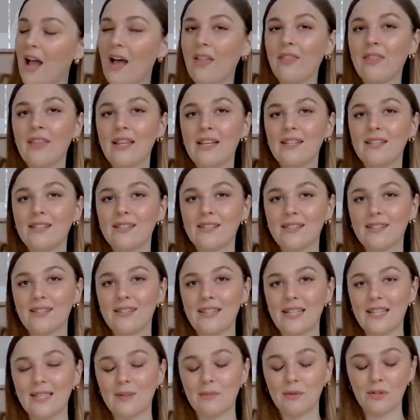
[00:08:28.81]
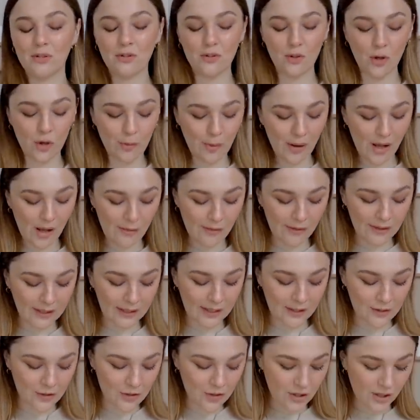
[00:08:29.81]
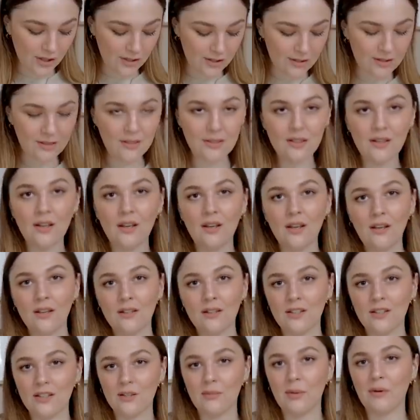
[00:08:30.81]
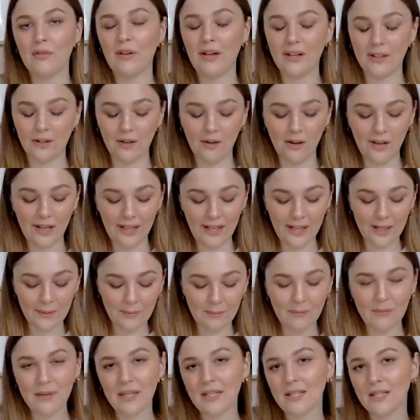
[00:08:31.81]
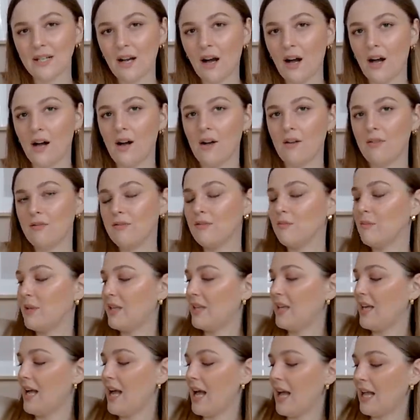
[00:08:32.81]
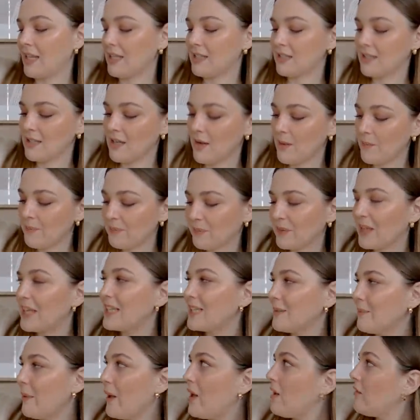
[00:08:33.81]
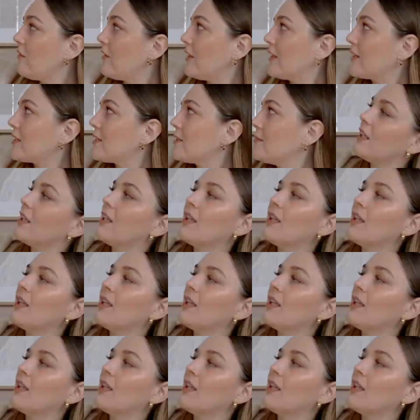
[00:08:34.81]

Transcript: And this sits so perfectly, just above ankle height, like mid-calf for me, and it's perfect.